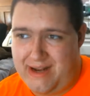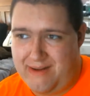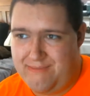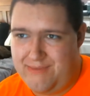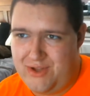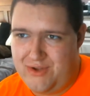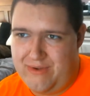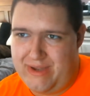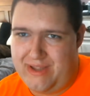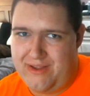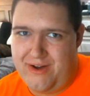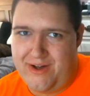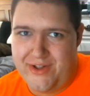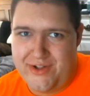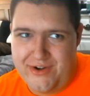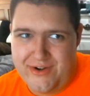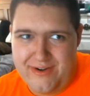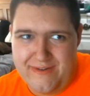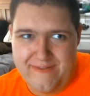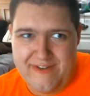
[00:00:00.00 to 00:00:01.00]
between
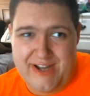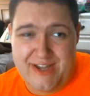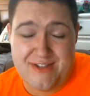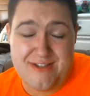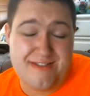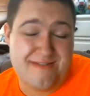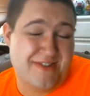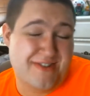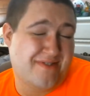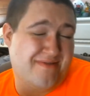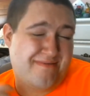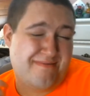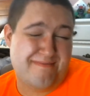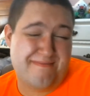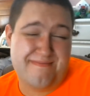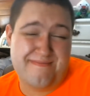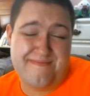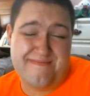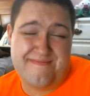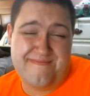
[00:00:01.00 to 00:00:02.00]
all your devices, which
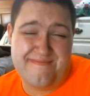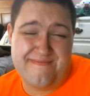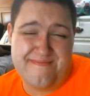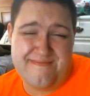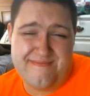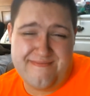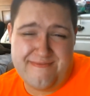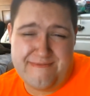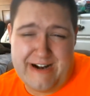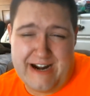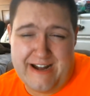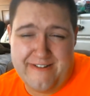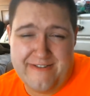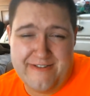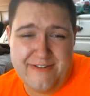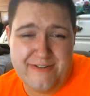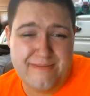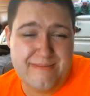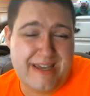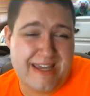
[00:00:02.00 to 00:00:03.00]

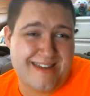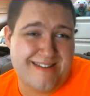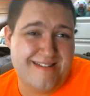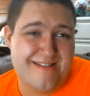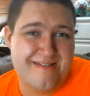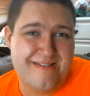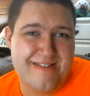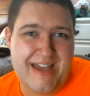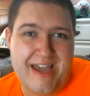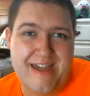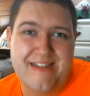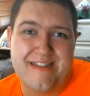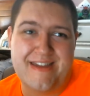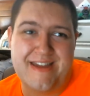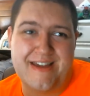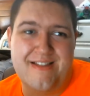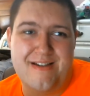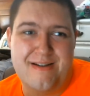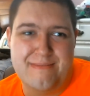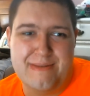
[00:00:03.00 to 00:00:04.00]
probably will make
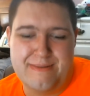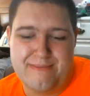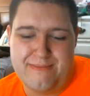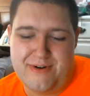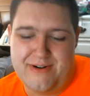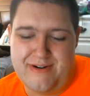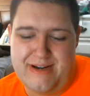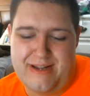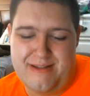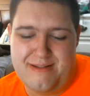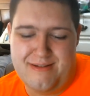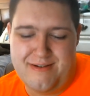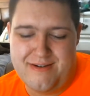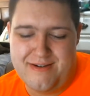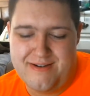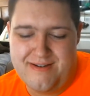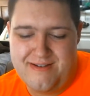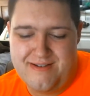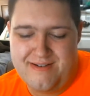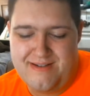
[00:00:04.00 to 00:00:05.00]
editing a little bit more
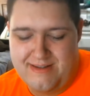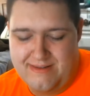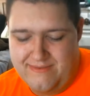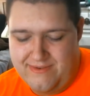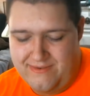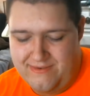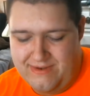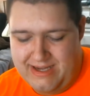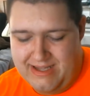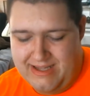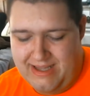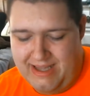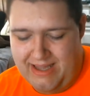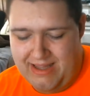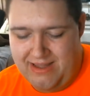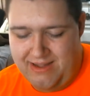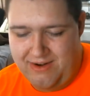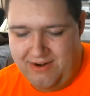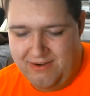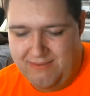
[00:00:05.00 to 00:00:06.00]
easier if you want to
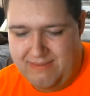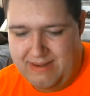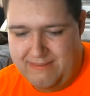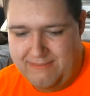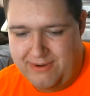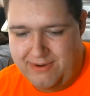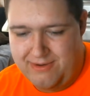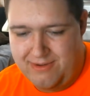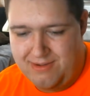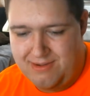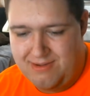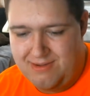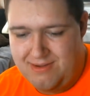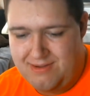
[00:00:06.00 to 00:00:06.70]
edit your memos.